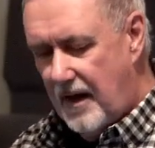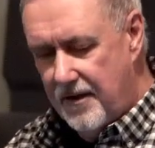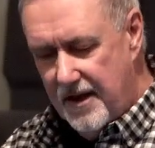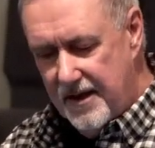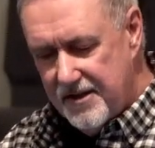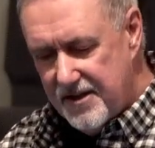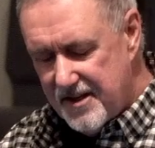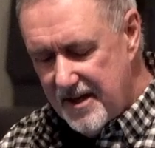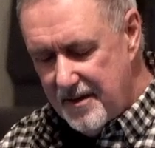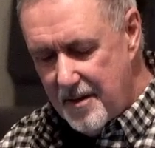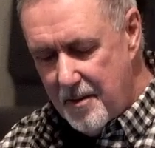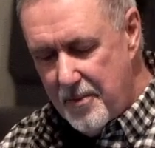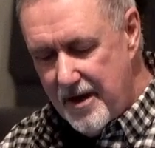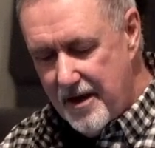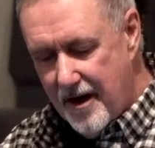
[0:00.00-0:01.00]
They seemed
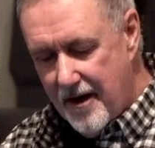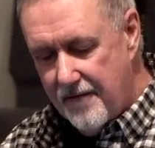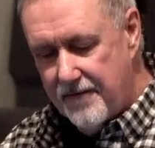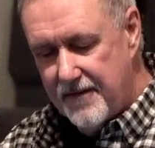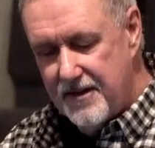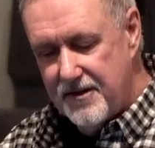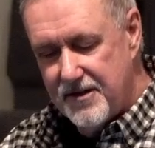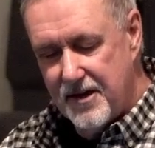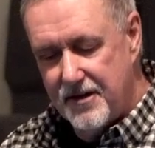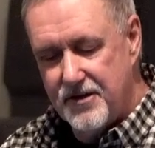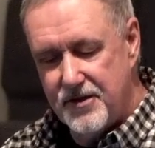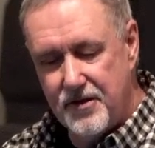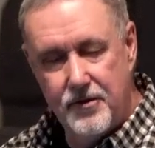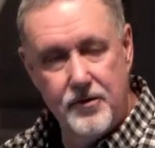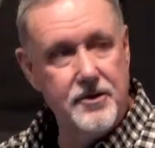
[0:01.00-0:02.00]
to be off to
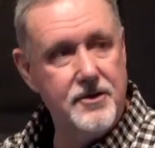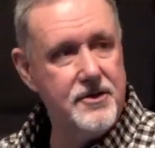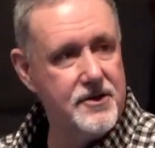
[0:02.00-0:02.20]
such a good